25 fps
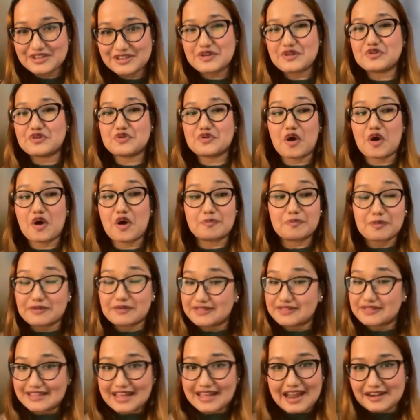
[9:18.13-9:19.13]
drop
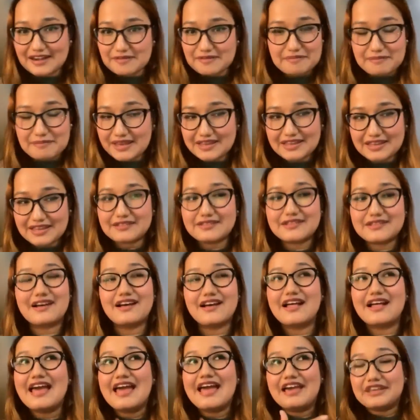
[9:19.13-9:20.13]
that making the
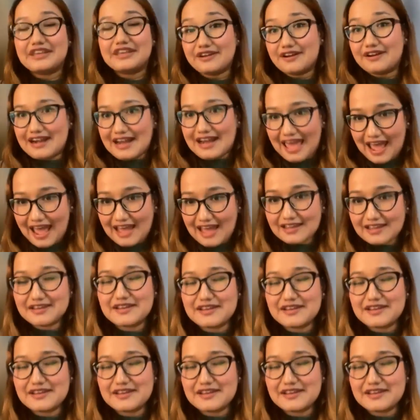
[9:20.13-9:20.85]
year lag.